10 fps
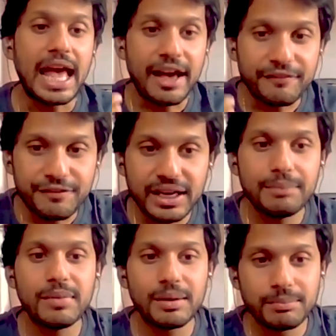Every
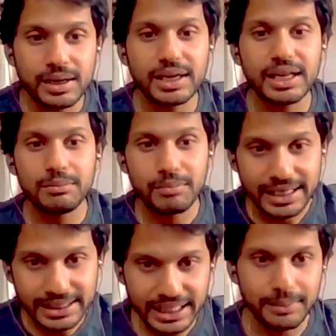member in
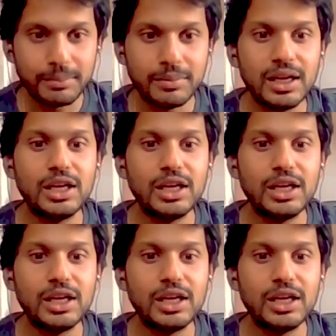my team